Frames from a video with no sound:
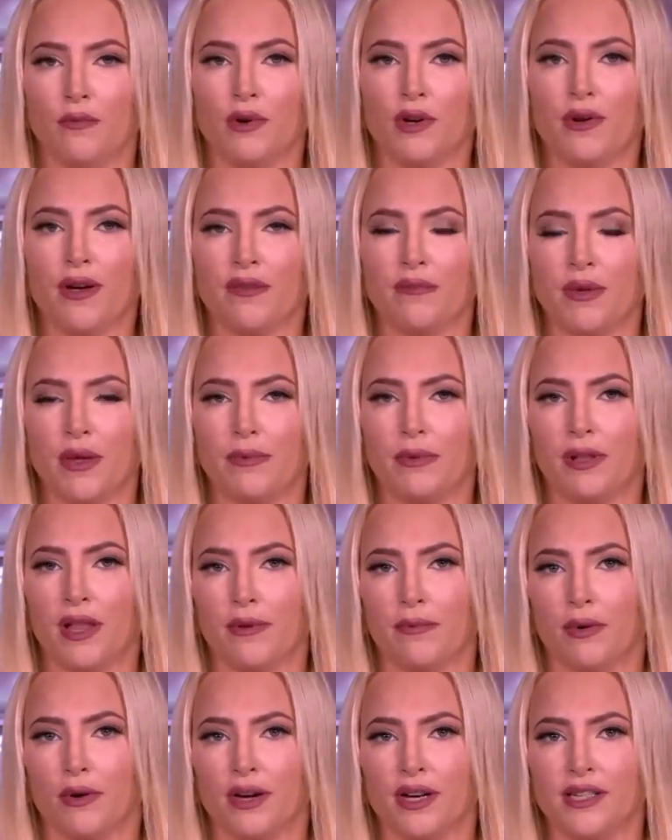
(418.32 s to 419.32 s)
Um, when you have people
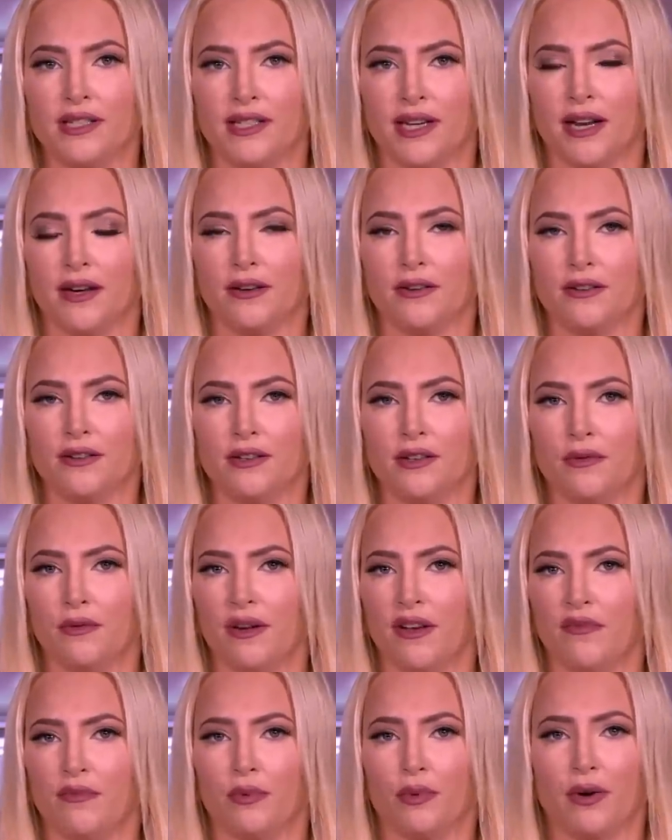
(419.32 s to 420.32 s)
like Bernie Sanders who
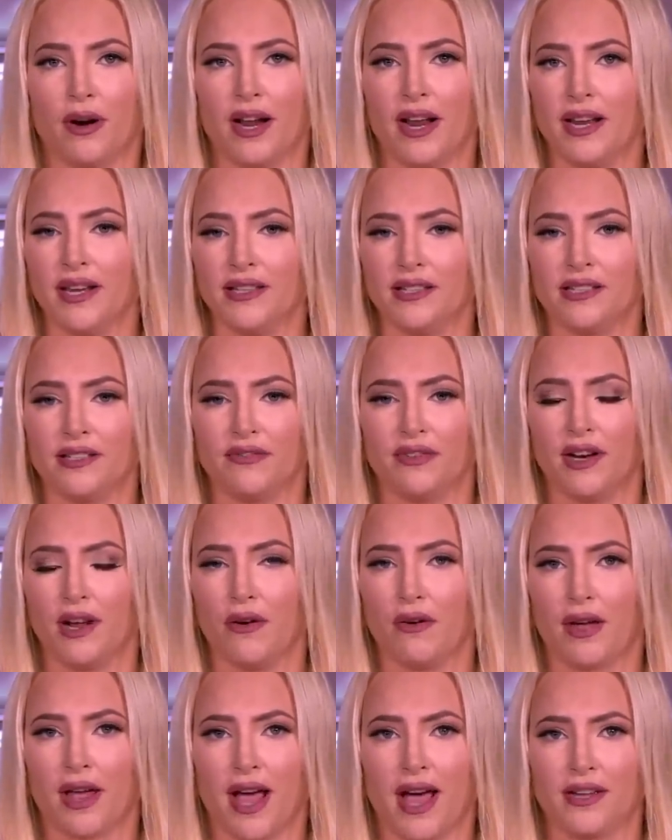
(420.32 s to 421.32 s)
have praised
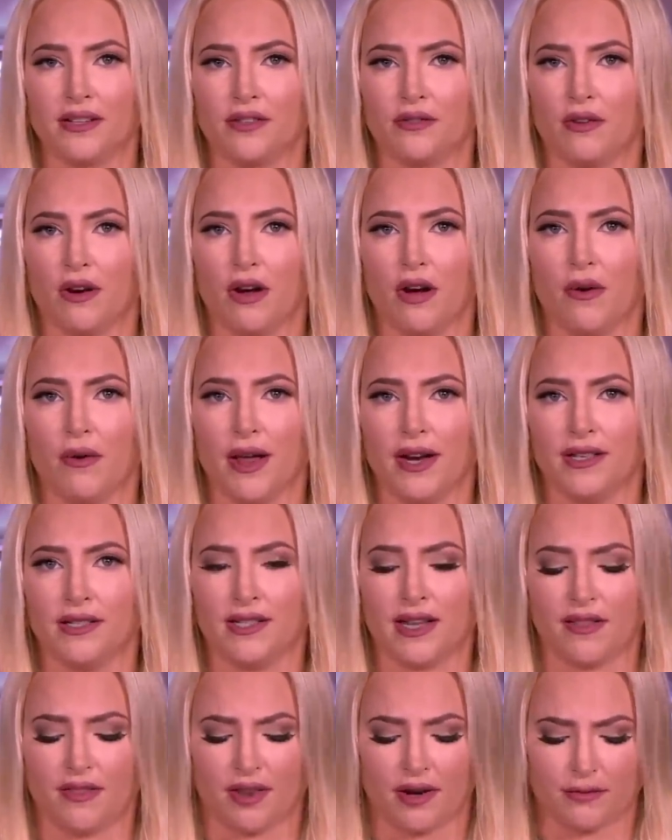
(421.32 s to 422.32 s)
Fidel Castro and
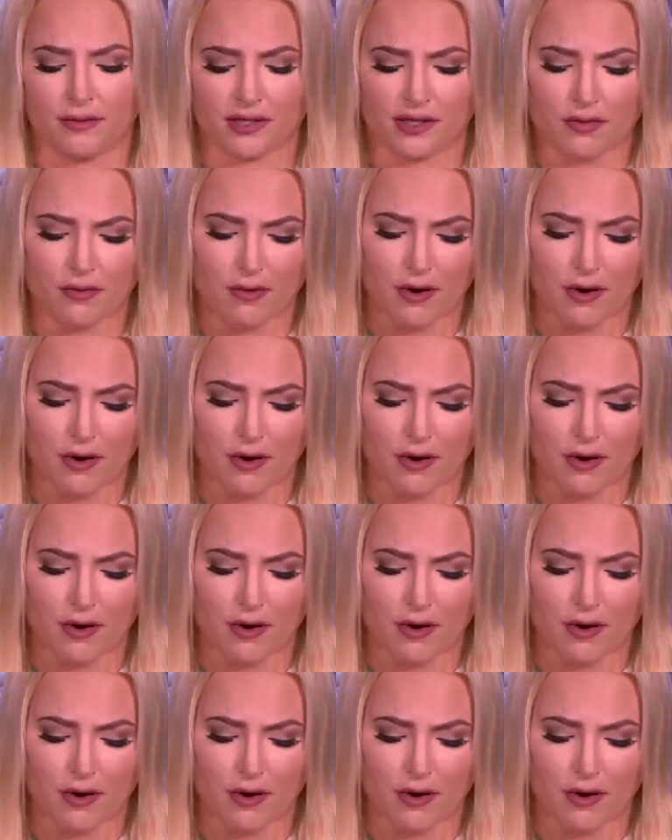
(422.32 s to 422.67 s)
said that it was,